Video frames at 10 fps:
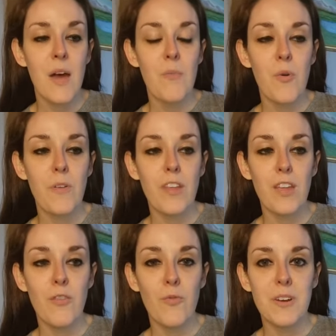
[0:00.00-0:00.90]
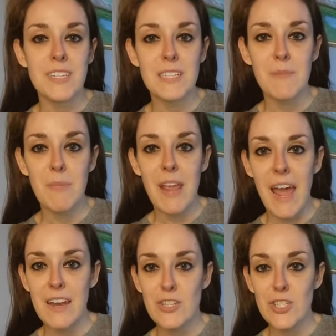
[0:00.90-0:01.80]
more that you've wanted to maybe
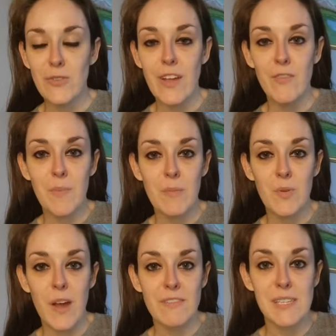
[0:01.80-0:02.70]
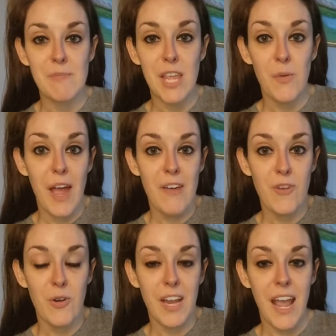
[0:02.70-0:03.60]
add into your life, or maybe you have some that you have
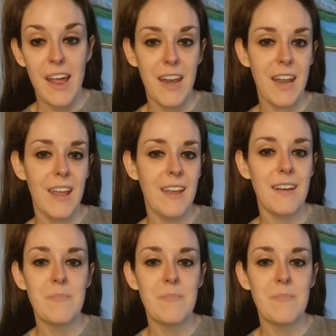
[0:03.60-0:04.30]
already added in